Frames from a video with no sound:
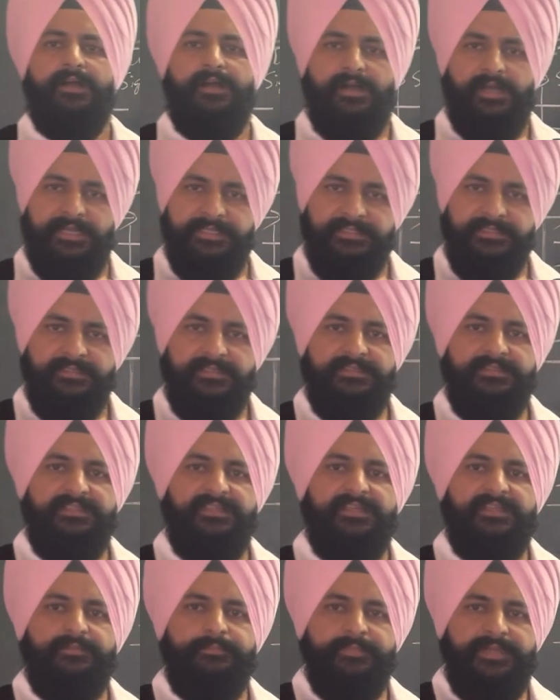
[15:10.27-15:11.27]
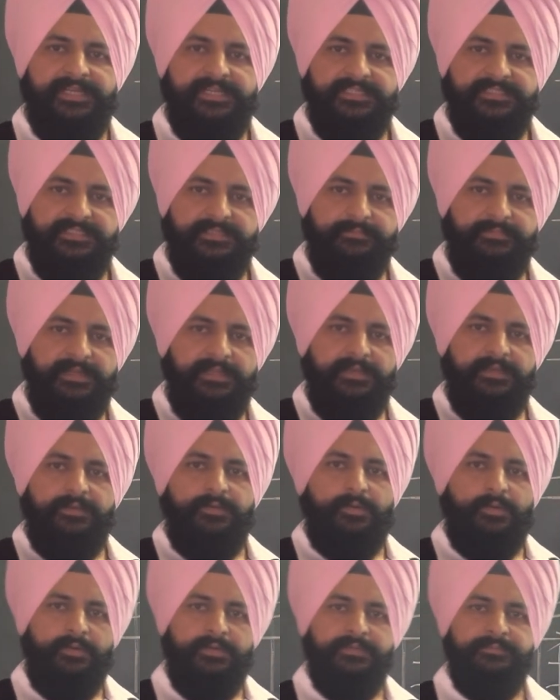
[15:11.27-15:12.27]
either they are manageable,
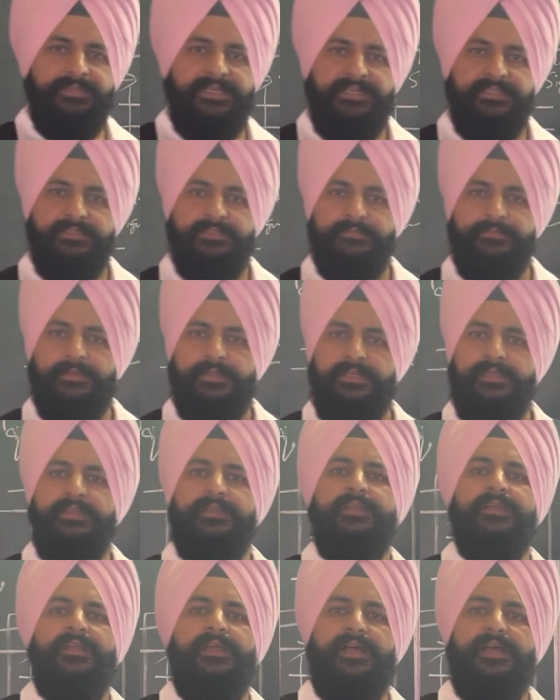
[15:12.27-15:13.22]
non manageable,